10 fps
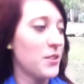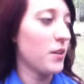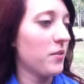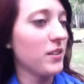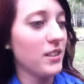so
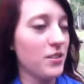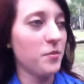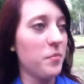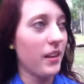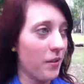I really
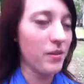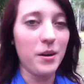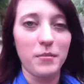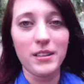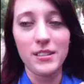shouldn't be like
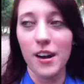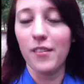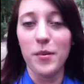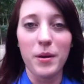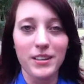wearing my
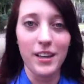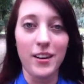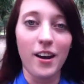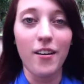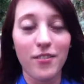scarf. I might take
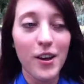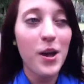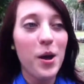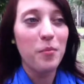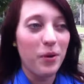it off.
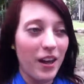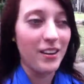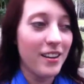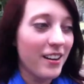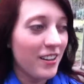But
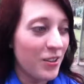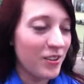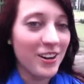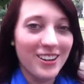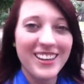you
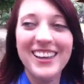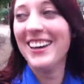can, al